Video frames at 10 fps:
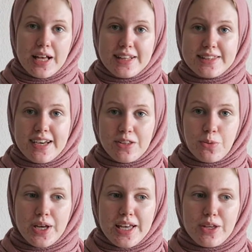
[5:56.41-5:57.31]
and that
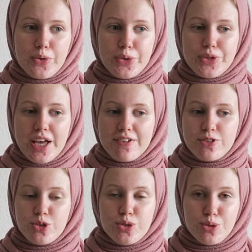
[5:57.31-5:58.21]
way you don't have
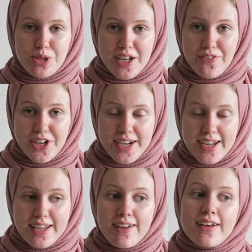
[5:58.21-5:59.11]
to cook every
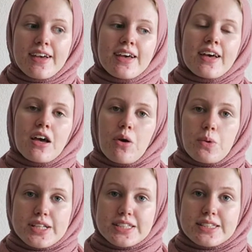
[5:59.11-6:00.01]
day, which